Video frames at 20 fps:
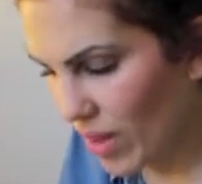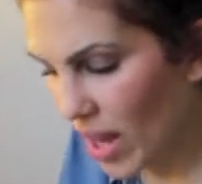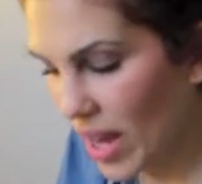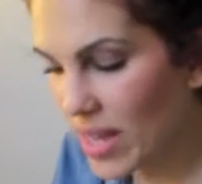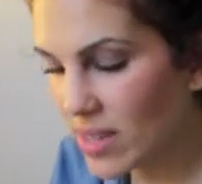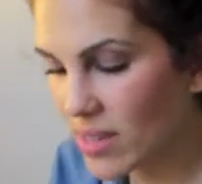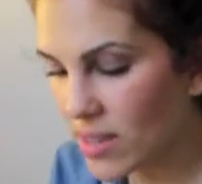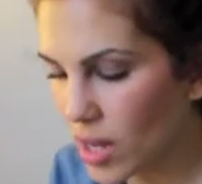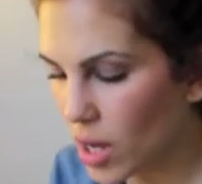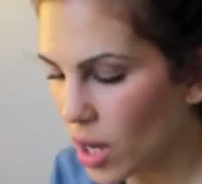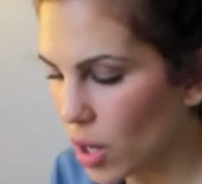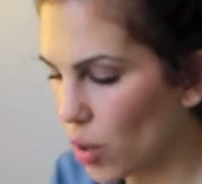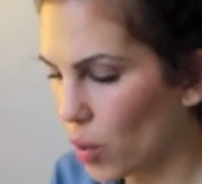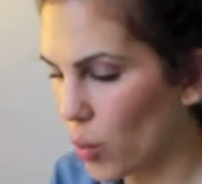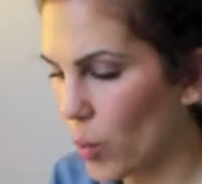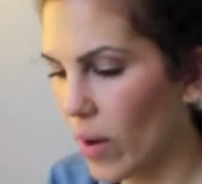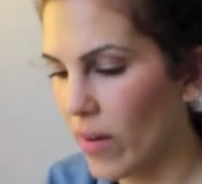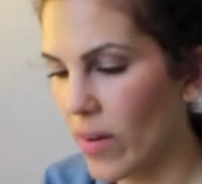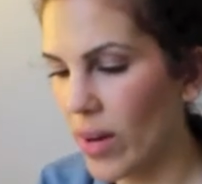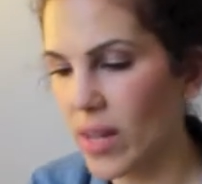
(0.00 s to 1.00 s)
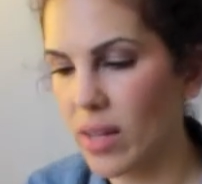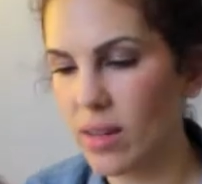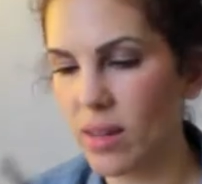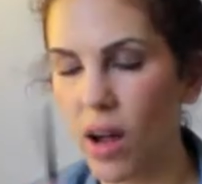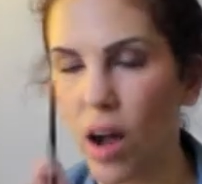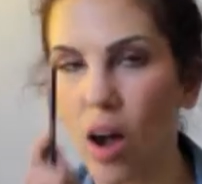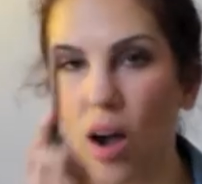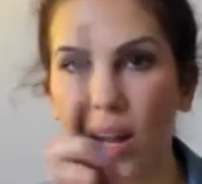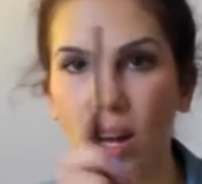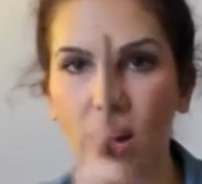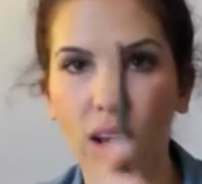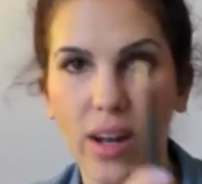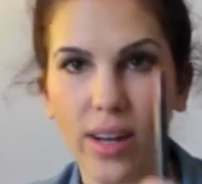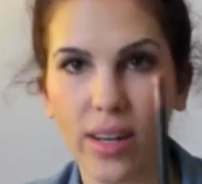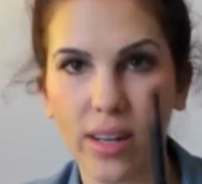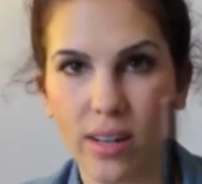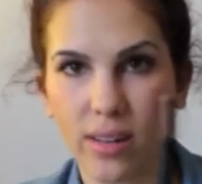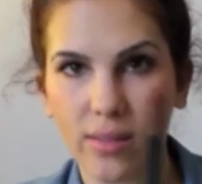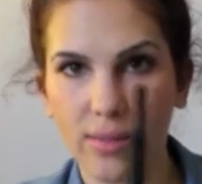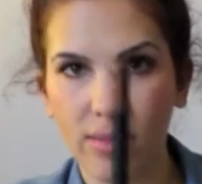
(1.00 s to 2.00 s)
It's a long wearing
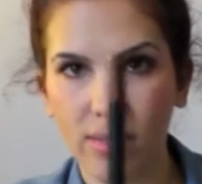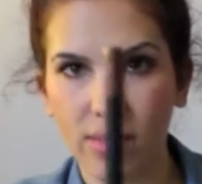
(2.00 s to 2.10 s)
eyeliner